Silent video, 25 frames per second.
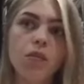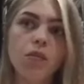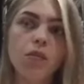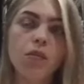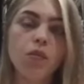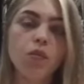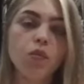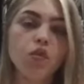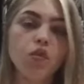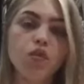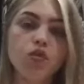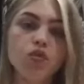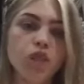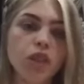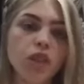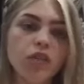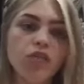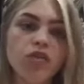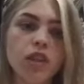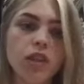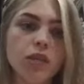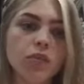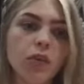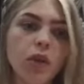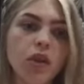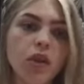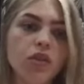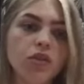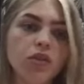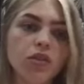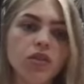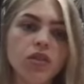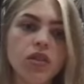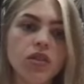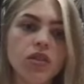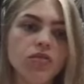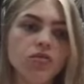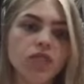We
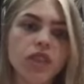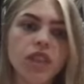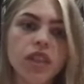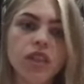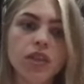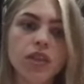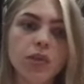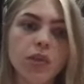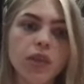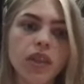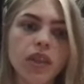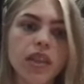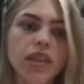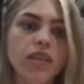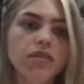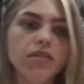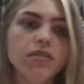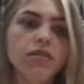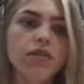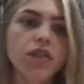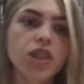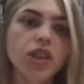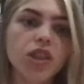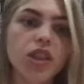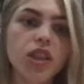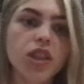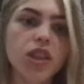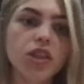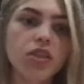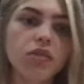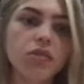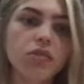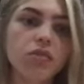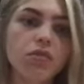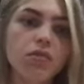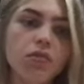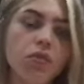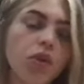repost and retweet, you know,
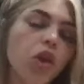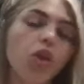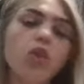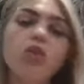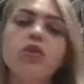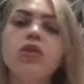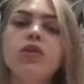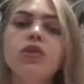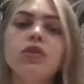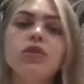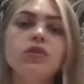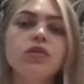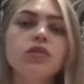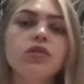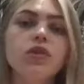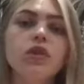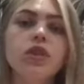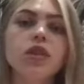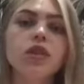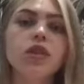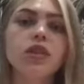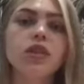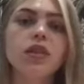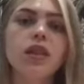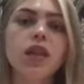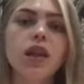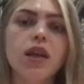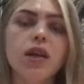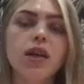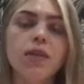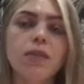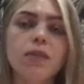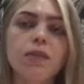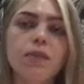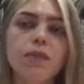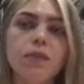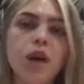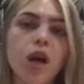loads of the
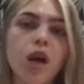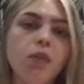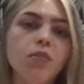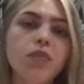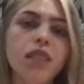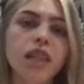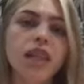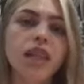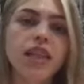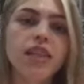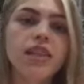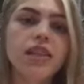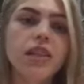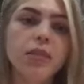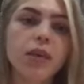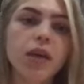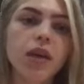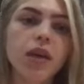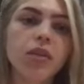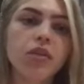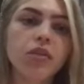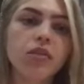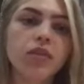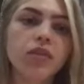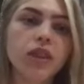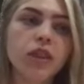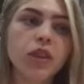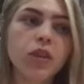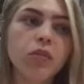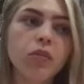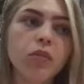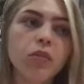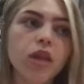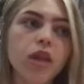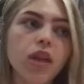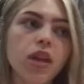updates about the film.